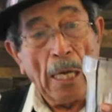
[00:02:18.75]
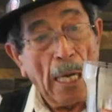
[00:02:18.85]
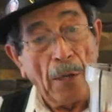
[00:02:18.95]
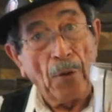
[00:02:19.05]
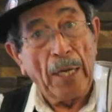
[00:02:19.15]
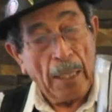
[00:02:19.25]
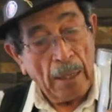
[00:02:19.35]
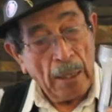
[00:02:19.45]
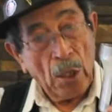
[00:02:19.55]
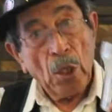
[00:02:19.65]
and
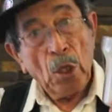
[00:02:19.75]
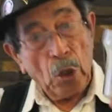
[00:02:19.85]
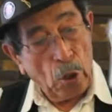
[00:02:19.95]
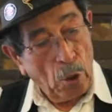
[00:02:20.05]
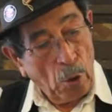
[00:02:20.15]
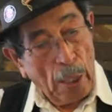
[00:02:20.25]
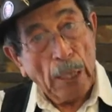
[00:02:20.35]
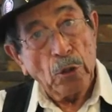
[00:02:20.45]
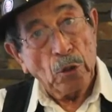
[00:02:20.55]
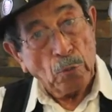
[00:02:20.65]
then you
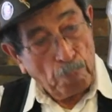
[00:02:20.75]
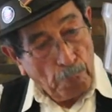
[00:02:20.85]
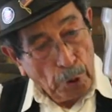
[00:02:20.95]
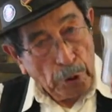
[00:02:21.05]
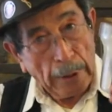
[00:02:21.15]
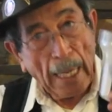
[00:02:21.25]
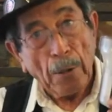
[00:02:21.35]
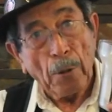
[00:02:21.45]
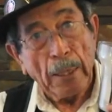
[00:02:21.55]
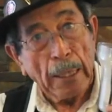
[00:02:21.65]
push down
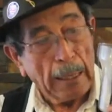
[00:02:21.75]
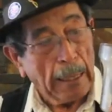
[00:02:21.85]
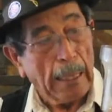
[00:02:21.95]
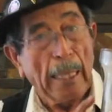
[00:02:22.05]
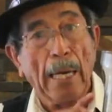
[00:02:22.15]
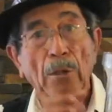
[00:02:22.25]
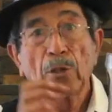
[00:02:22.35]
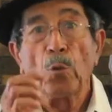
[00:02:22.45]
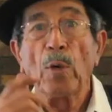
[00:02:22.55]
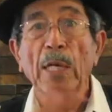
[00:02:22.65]
on it, it
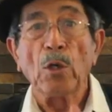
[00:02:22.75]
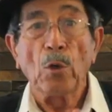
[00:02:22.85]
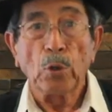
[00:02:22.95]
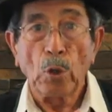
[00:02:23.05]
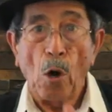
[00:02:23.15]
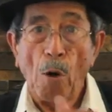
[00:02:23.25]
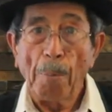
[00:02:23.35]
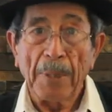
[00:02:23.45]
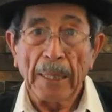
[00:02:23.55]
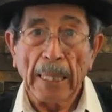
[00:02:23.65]
allows a window to
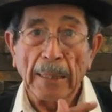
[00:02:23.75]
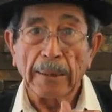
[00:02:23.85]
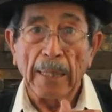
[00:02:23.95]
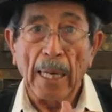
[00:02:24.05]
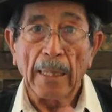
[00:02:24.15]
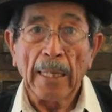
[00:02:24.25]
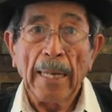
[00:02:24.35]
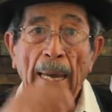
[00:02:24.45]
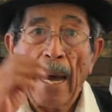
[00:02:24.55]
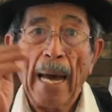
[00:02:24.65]
open inside,
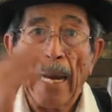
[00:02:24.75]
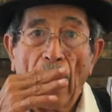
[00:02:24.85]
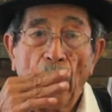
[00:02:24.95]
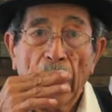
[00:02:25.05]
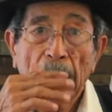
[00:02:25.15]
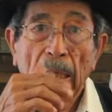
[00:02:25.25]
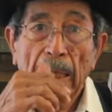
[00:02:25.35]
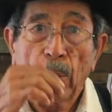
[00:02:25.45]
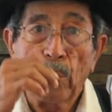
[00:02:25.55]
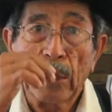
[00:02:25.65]
allowing the
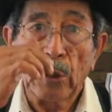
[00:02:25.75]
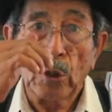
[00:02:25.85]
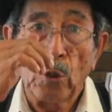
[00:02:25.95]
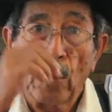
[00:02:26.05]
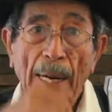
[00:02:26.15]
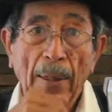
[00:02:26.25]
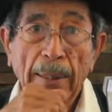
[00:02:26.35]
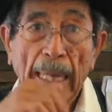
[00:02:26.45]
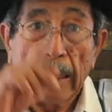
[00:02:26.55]
liquid to go out.